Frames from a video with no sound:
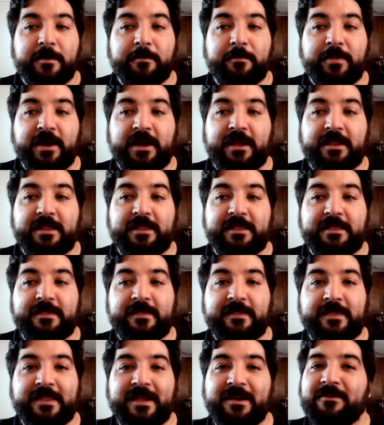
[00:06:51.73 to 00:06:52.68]
but
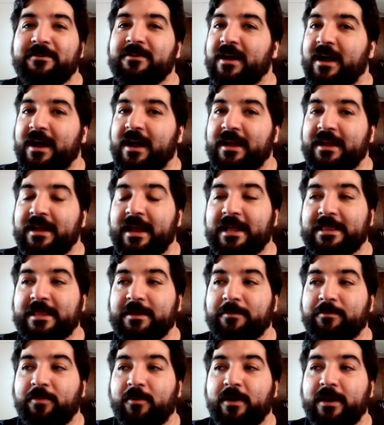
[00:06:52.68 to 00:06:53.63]
they're not at
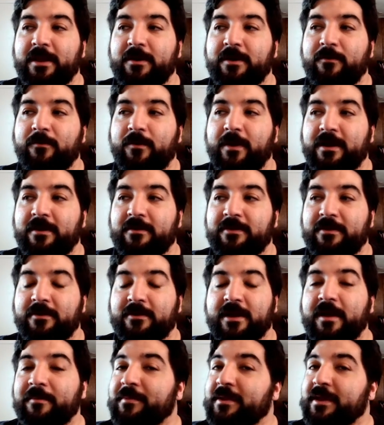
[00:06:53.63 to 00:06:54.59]
the point where they're
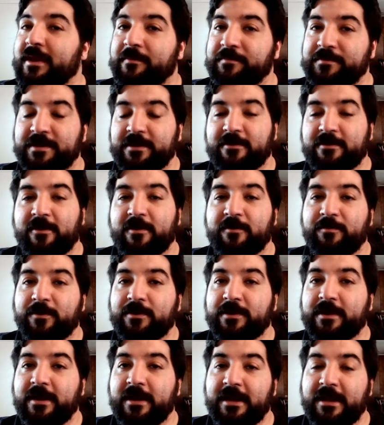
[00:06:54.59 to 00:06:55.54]
coming up to the
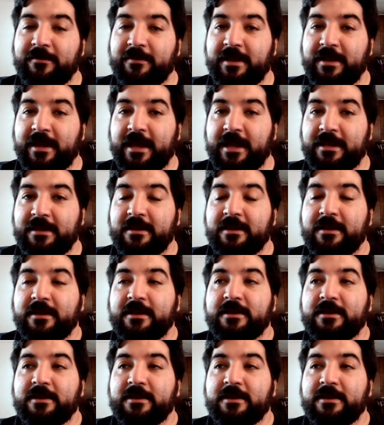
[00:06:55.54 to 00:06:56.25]
cardboard cutout yet.